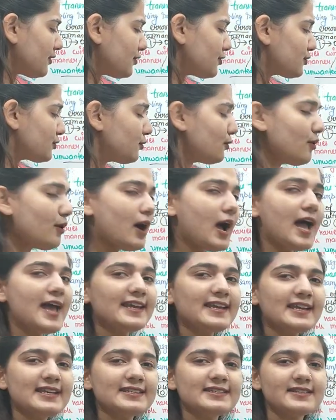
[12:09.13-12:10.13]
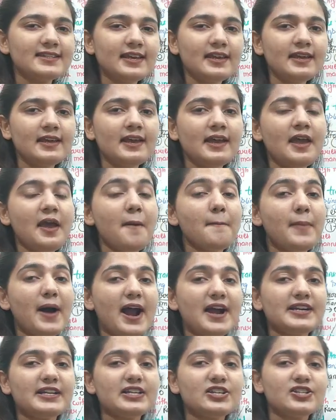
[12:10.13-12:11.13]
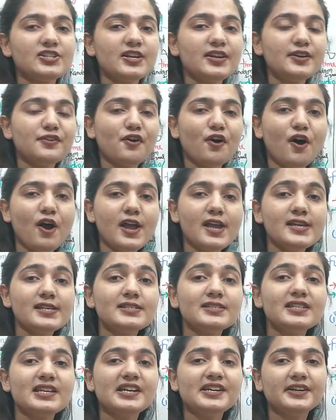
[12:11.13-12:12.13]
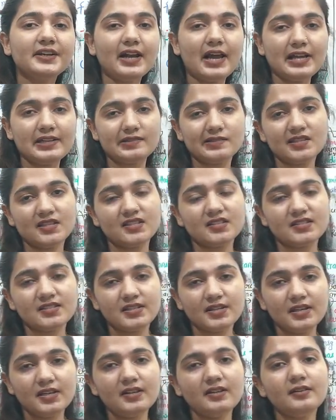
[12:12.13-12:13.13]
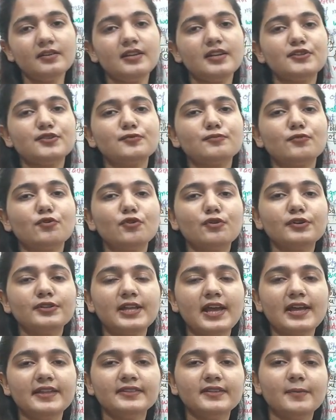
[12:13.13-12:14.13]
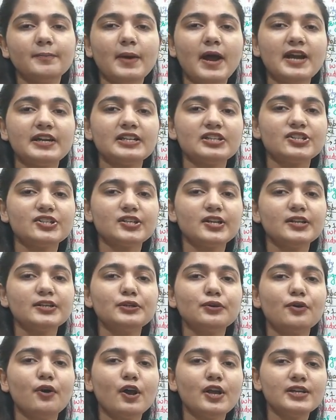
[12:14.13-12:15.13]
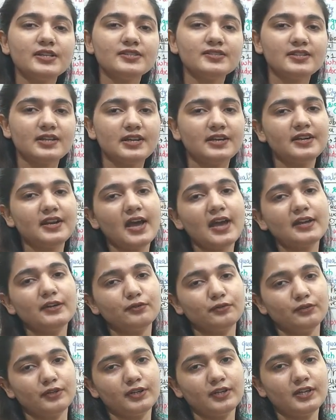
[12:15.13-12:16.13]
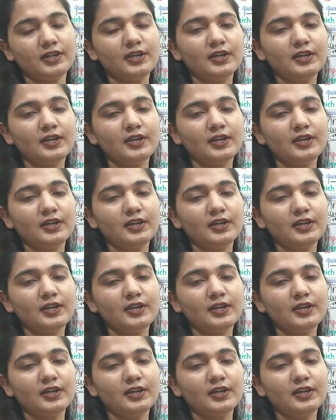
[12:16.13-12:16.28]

So I can say partition noise in transistor is more than the partition noise in diode.